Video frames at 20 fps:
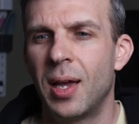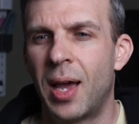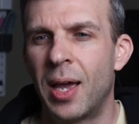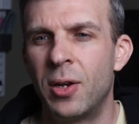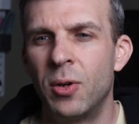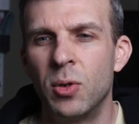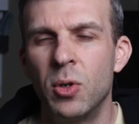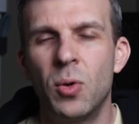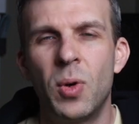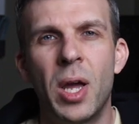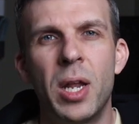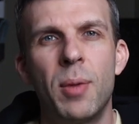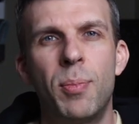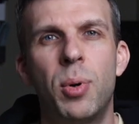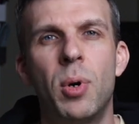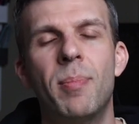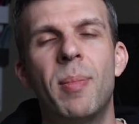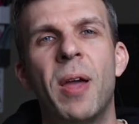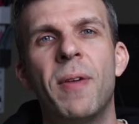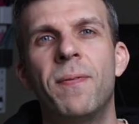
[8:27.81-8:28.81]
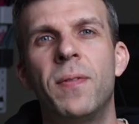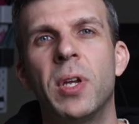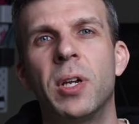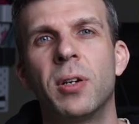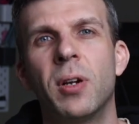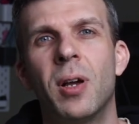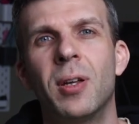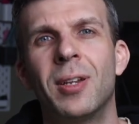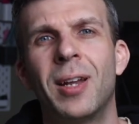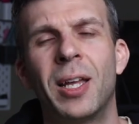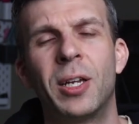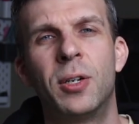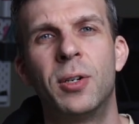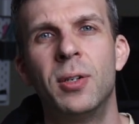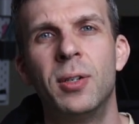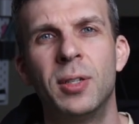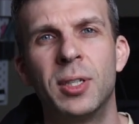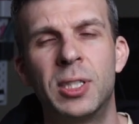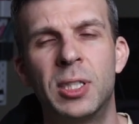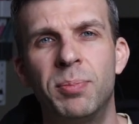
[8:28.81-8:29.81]
I don't know how to put my finger on it. I
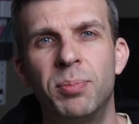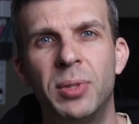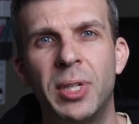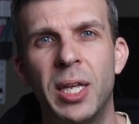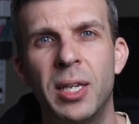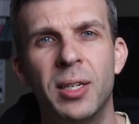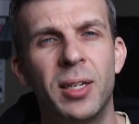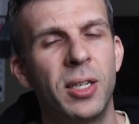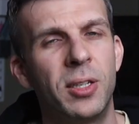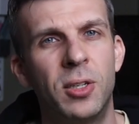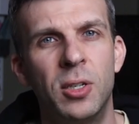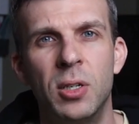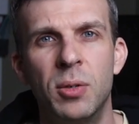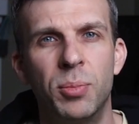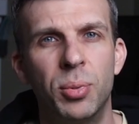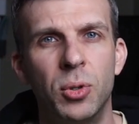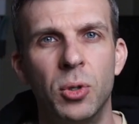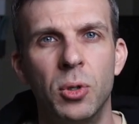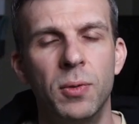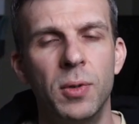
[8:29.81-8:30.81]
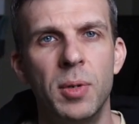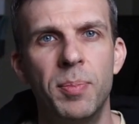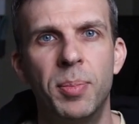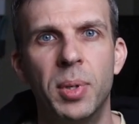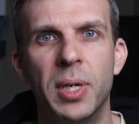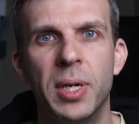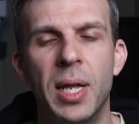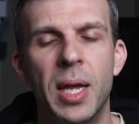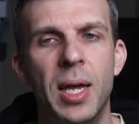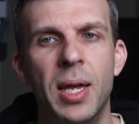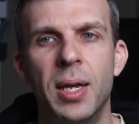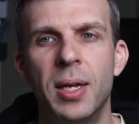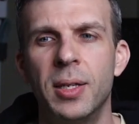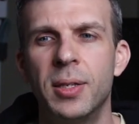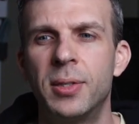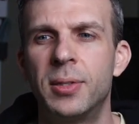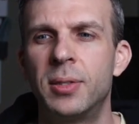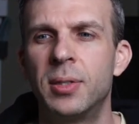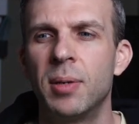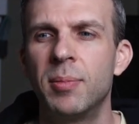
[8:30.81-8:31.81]
couldn't explain it. I couldn't prove it, but
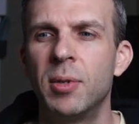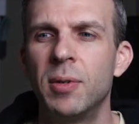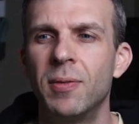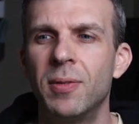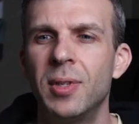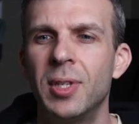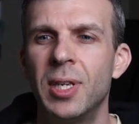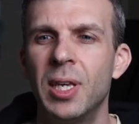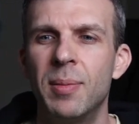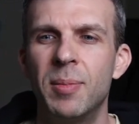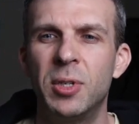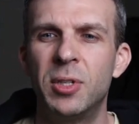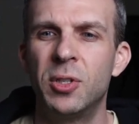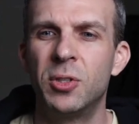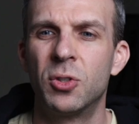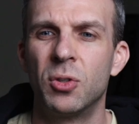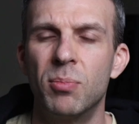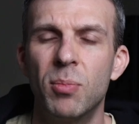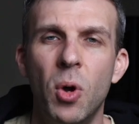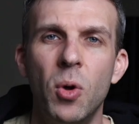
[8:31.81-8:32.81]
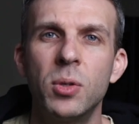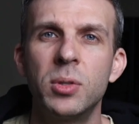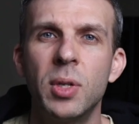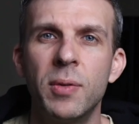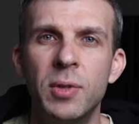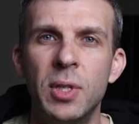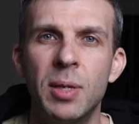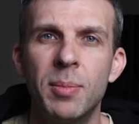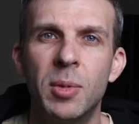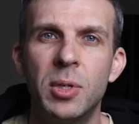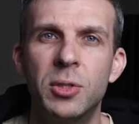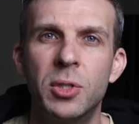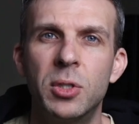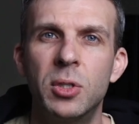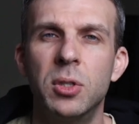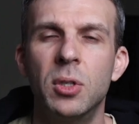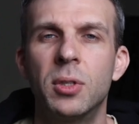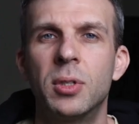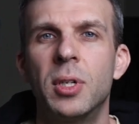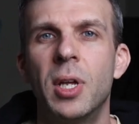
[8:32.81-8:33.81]
some of the images, or most of the
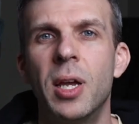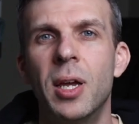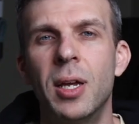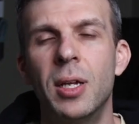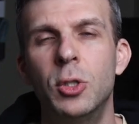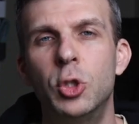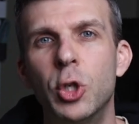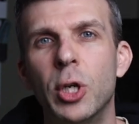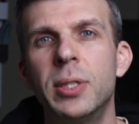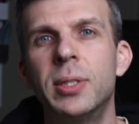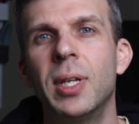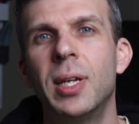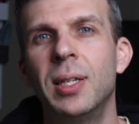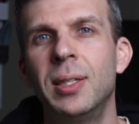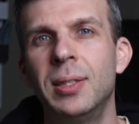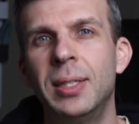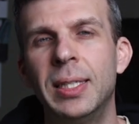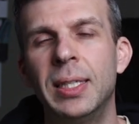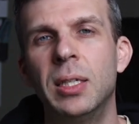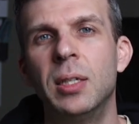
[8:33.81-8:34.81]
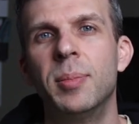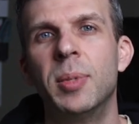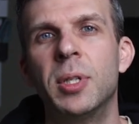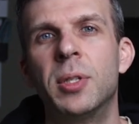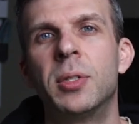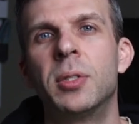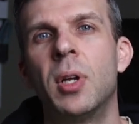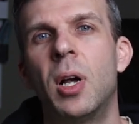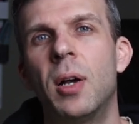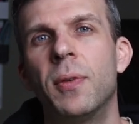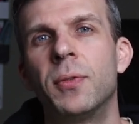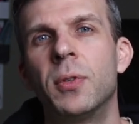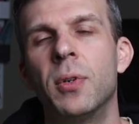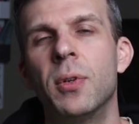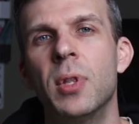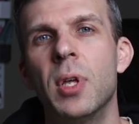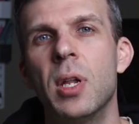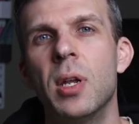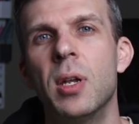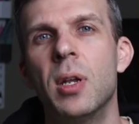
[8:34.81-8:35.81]
images, looked just a little bit
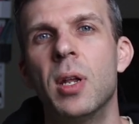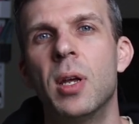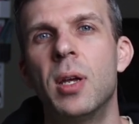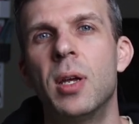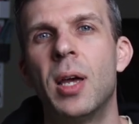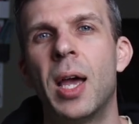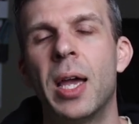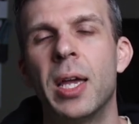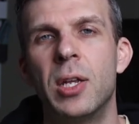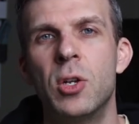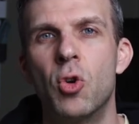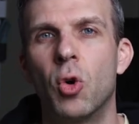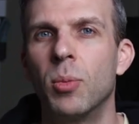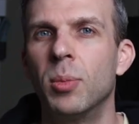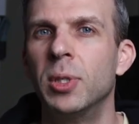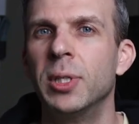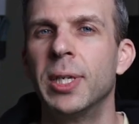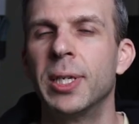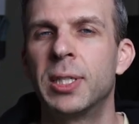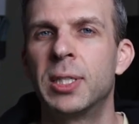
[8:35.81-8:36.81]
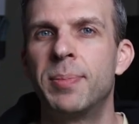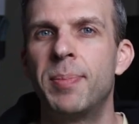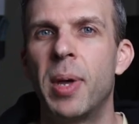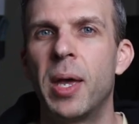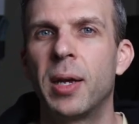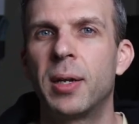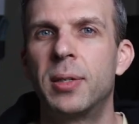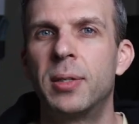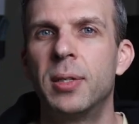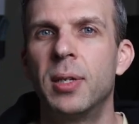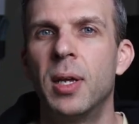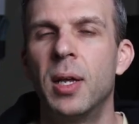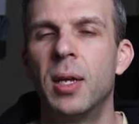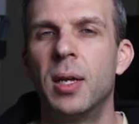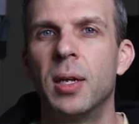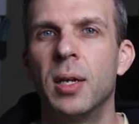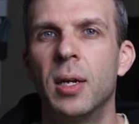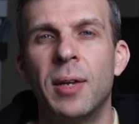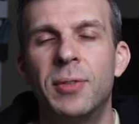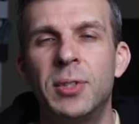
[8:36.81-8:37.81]
softer than I normally expect.
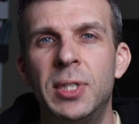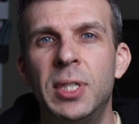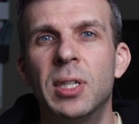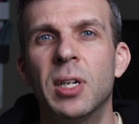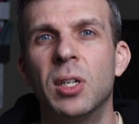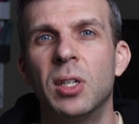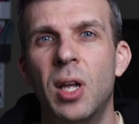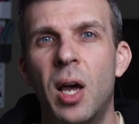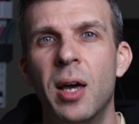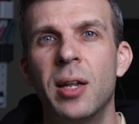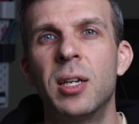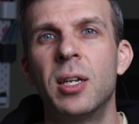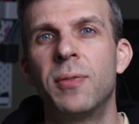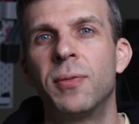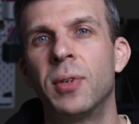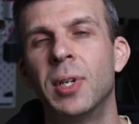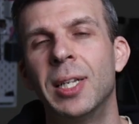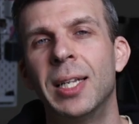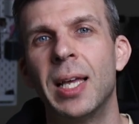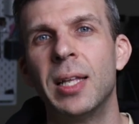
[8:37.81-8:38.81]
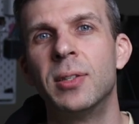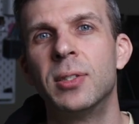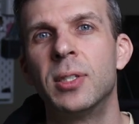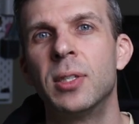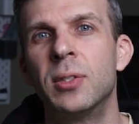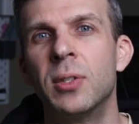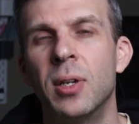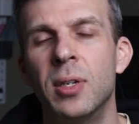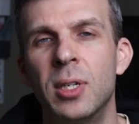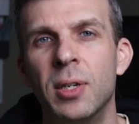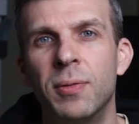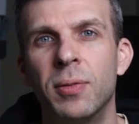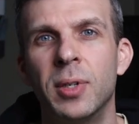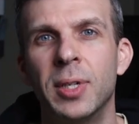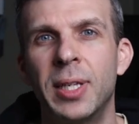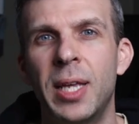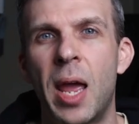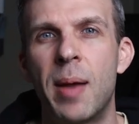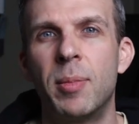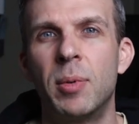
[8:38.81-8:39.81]
And I've seen a lot of different lenses on
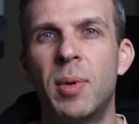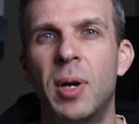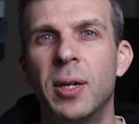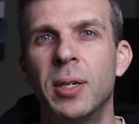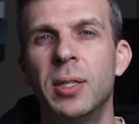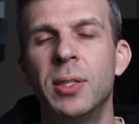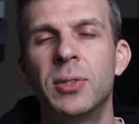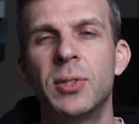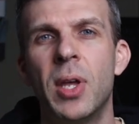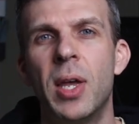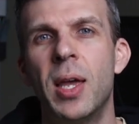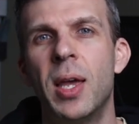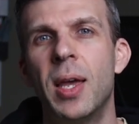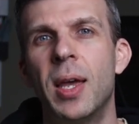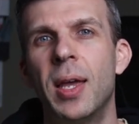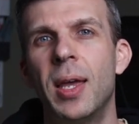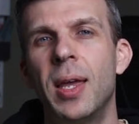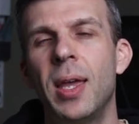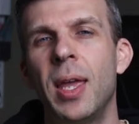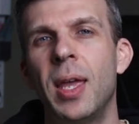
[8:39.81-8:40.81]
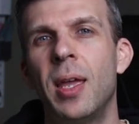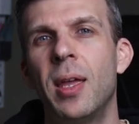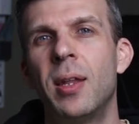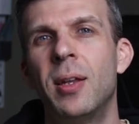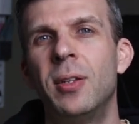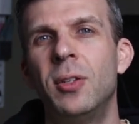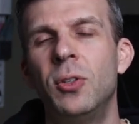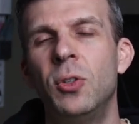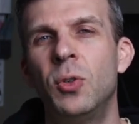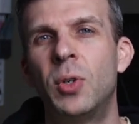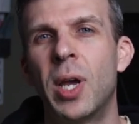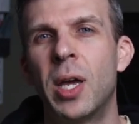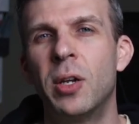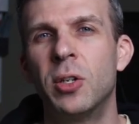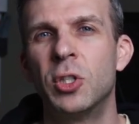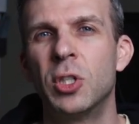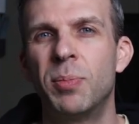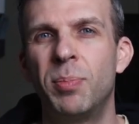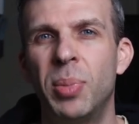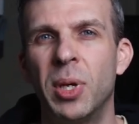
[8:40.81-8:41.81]
different camera bodies, and you kind
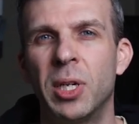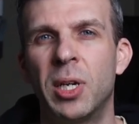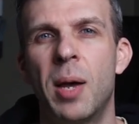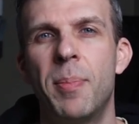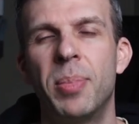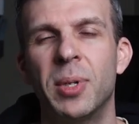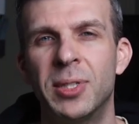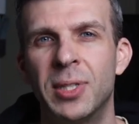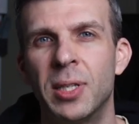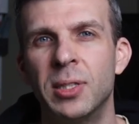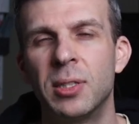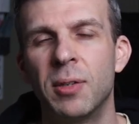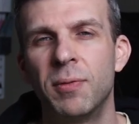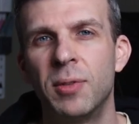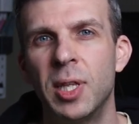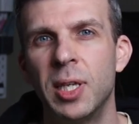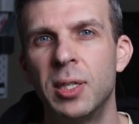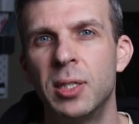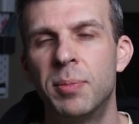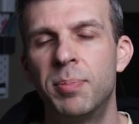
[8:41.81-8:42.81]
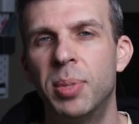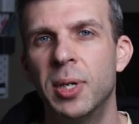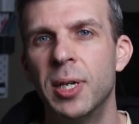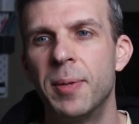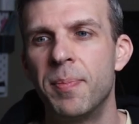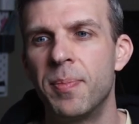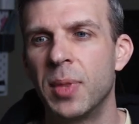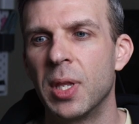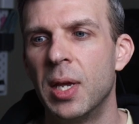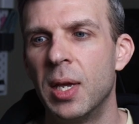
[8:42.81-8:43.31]
of just pick up a sense of things, but